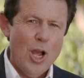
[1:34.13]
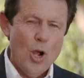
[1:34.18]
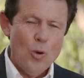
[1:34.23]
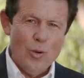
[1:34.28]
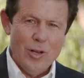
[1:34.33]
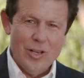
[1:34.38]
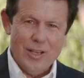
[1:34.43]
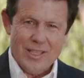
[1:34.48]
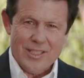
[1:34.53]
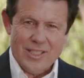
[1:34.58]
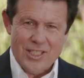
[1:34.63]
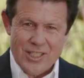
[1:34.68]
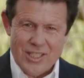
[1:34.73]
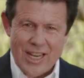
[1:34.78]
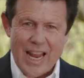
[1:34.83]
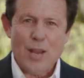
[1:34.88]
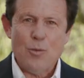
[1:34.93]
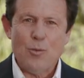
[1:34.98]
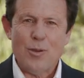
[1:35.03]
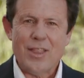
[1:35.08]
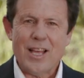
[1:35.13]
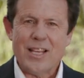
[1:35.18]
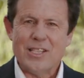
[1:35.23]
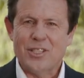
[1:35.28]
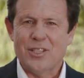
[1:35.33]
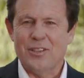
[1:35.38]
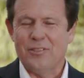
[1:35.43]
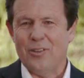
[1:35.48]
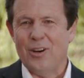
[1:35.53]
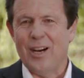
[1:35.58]
Well, stay with us
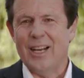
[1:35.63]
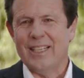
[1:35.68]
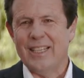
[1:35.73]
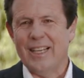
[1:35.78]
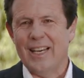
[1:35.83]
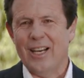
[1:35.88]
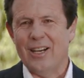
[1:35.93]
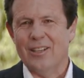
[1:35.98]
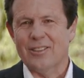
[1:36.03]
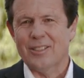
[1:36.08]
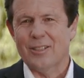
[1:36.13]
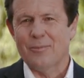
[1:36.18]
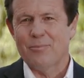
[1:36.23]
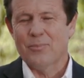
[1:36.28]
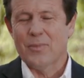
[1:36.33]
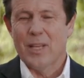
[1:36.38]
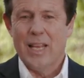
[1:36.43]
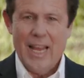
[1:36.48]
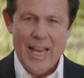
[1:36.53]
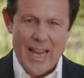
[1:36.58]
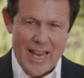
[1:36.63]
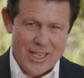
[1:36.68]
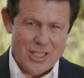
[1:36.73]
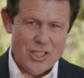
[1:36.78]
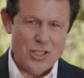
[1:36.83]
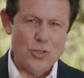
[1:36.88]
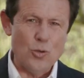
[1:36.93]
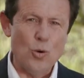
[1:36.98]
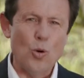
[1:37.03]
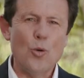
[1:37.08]
to find out. His
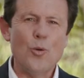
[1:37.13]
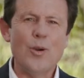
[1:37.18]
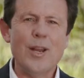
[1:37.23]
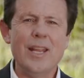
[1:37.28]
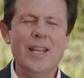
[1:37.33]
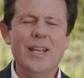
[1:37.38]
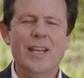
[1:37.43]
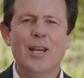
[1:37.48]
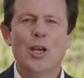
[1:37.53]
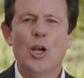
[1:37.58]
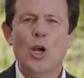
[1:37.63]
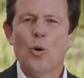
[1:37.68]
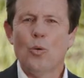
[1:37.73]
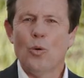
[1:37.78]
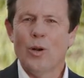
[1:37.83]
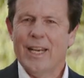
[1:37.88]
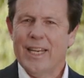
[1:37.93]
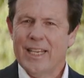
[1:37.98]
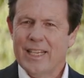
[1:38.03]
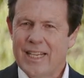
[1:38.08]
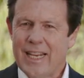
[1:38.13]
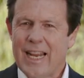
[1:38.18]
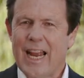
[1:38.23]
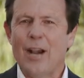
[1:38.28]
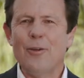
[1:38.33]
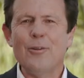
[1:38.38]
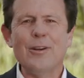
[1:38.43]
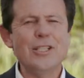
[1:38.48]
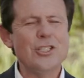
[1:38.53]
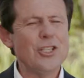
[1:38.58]
story will
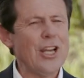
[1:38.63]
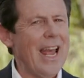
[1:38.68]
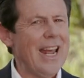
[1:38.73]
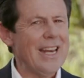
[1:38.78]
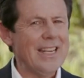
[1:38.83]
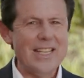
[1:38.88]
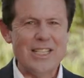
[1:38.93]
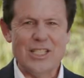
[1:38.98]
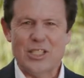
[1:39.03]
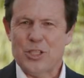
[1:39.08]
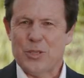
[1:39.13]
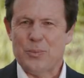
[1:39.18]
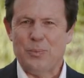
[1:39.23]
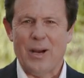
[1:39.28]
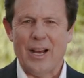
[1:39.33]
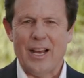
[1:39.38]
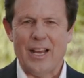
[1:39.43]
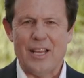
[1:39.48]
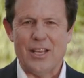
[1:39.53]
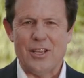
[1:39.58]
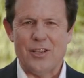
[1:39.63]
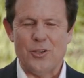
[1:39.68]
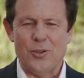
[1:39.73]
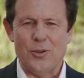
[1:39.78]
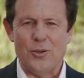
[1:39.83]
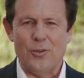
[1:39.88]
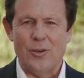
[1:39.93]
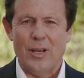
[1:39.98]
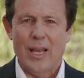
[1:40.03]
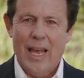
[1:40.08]
encourage and inspire you,
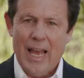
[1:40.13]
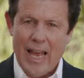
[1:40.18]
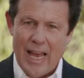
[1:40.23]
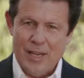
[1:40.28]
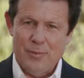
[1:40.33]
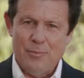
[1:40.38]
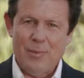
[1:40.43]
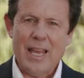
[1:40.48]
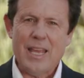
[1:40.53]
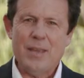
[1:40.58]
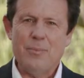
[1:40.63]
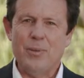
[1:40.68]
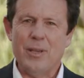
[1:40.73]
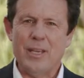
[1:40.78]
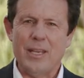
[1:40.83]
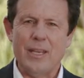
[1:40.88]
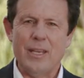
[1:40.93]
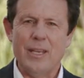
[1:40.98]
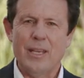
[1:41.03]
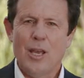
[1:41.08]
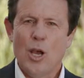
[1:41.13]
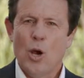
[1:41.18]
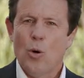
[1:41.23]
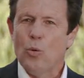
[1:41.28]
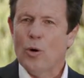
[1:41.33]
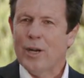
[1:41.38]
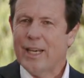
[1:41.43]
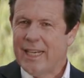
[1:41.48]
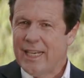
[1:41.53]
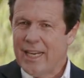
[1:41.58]
and maybe
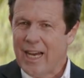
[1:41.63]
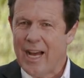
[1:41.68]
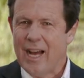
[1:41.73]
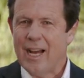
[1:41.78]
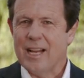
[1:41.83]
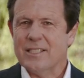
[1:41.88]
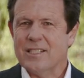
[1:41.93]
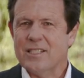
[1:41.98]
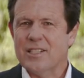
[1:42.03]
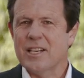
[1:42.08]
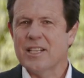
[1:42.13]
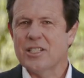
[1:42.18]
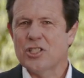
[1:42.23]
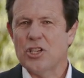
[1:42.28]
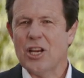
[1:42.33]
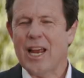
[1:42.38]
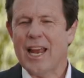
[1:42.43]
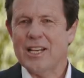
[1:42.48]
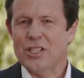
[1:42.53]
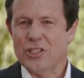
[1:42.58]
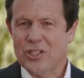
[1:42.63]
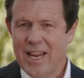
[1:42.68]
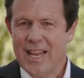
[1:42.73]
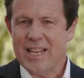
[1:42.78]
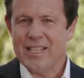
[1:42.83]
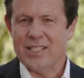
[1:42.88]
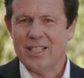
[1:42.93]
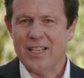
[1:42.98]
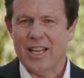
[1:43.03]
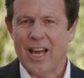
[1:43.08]
what enhanced and changed
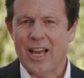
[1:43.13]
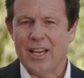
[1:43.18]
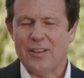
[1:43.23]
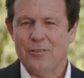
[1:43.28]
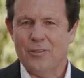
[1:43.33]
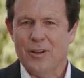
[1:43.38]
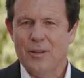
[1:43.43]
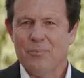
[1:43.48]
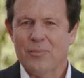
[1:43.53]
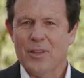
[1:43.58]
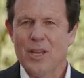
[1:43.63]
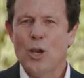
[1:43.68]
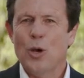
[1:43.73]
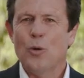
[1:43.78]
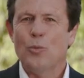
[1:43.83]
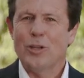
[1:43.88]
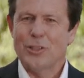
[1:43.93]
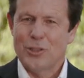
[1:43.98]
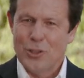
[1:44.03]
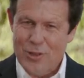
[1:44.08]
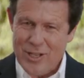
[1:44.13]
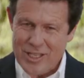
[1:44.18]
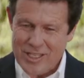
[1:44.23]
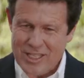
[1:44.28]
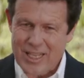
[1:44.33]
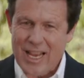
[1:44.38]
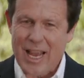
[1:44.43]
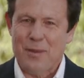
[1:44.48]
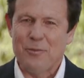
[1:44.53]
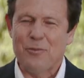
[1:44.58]
his life will do the
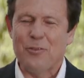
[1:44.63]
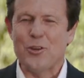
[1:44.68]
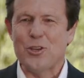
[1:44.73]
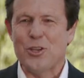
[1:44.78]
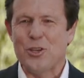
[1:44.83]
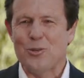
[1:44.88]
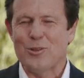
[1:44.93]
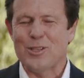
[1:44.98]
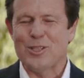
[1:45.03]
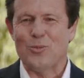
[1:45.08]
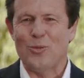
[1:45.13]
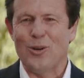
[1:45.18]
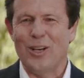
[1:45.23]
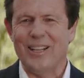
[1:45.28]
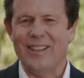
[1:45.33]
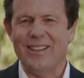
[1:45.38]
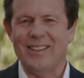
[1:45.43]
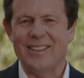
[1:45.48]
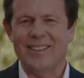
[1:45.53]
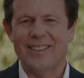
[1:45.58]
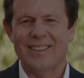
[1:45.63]
same for you as well.